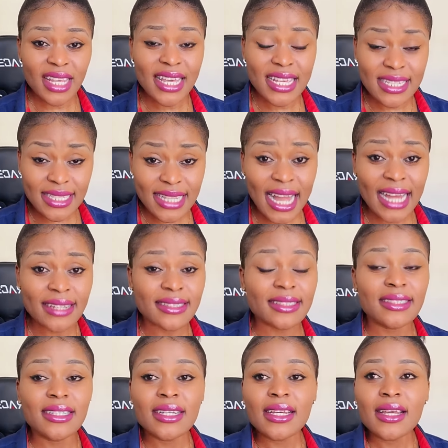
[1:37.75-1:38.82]
is
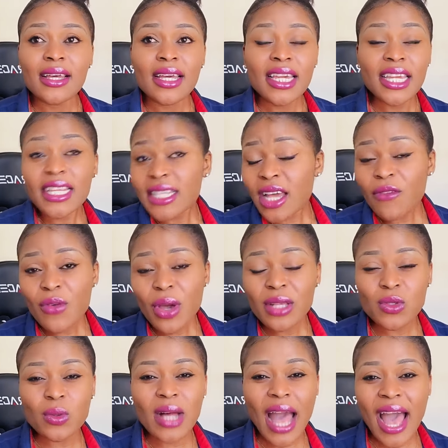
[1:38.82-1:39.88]
that
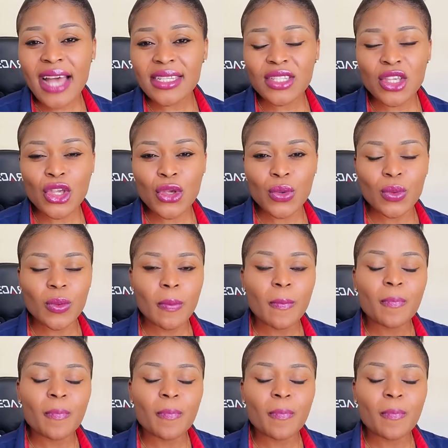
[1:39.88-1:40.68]
interviewers will ask you,